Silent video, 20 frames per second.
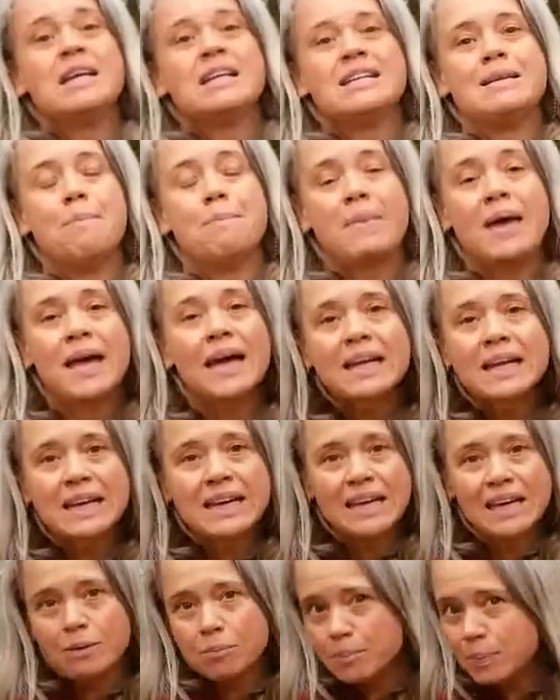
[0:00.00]
demanding
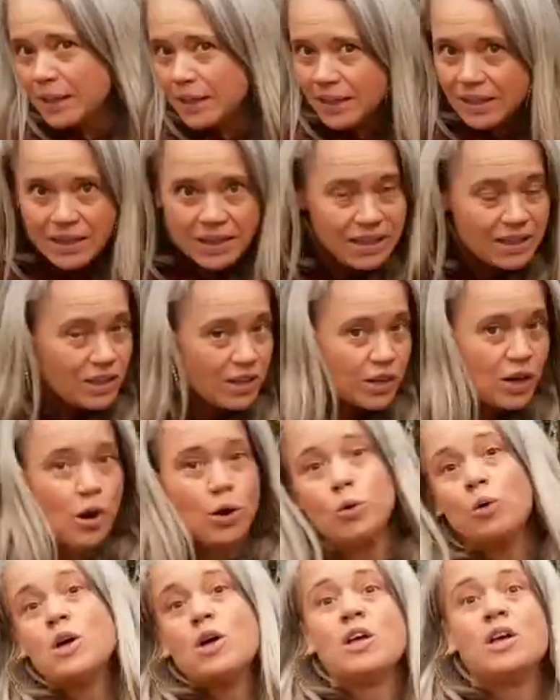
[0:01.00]
it be, you
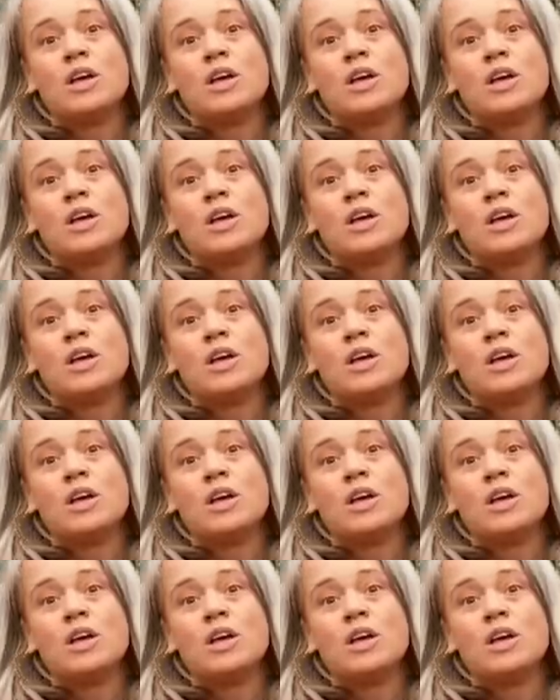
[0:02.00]
know,